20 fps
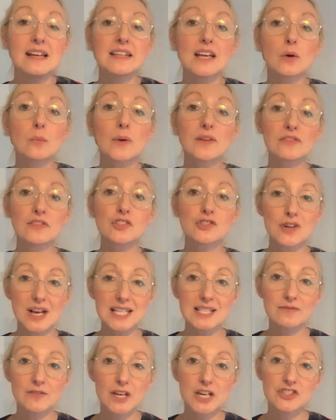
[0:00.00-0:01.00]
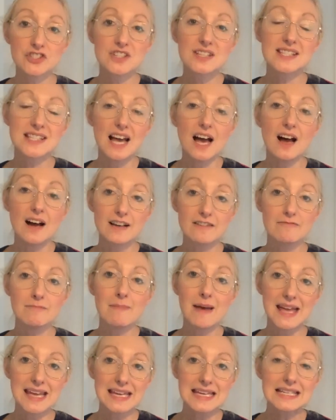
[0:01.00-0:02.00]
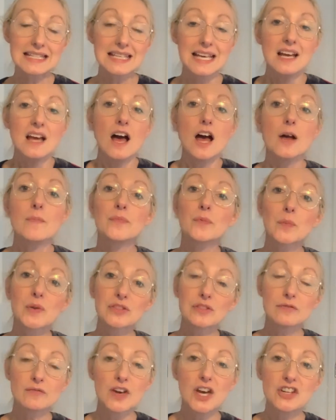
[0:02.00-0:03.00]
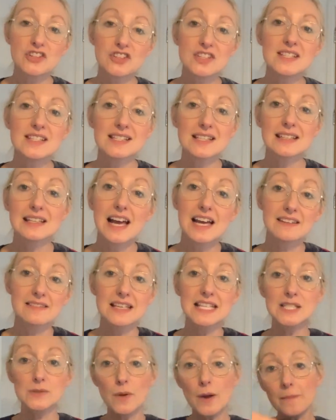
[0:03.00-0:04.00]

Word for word: Now with the dress versions that I've made, um, with the versions like this